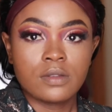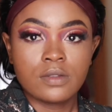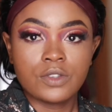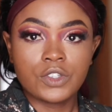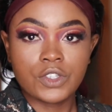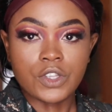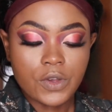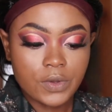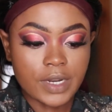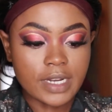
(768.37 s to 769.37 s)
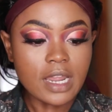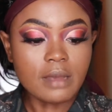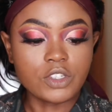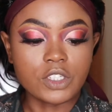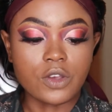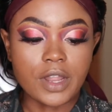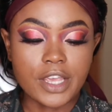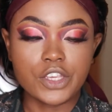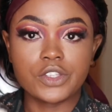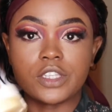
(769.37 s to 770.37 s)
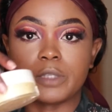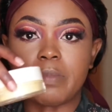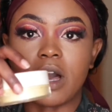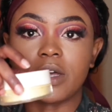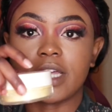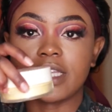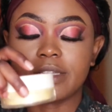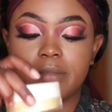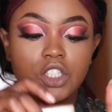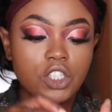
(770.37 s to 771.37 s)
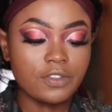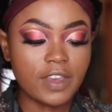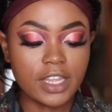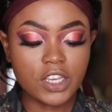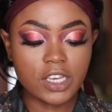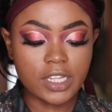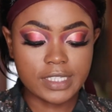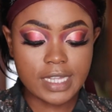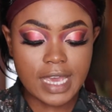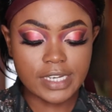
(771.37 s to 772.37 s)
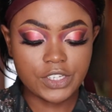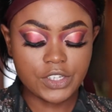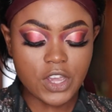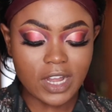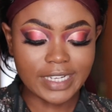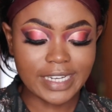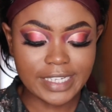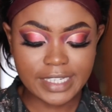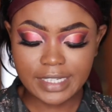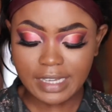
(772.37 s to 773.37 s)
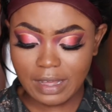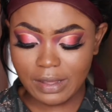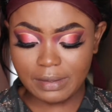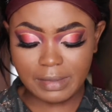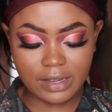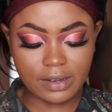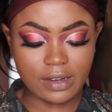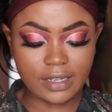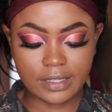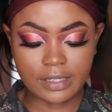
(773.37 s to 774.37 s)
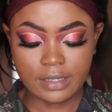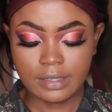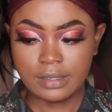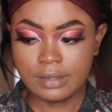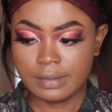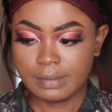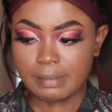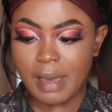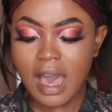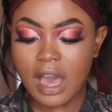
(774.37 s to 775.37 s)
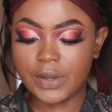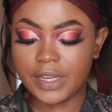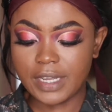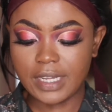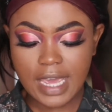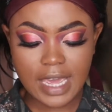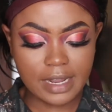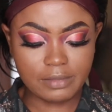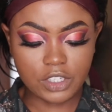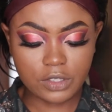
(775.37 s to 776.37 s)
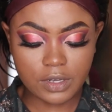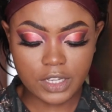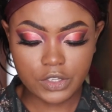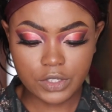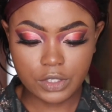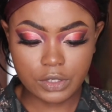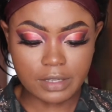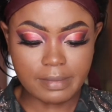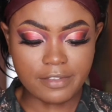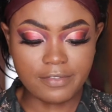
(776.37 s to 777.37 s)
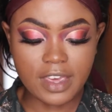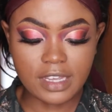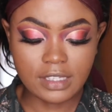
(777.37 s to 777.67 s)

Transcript: So right now I'm just gonna use this powder. It's a mixture of LA Girl and Yardley, oh my god, powder, and I'm just gonna use it to set my face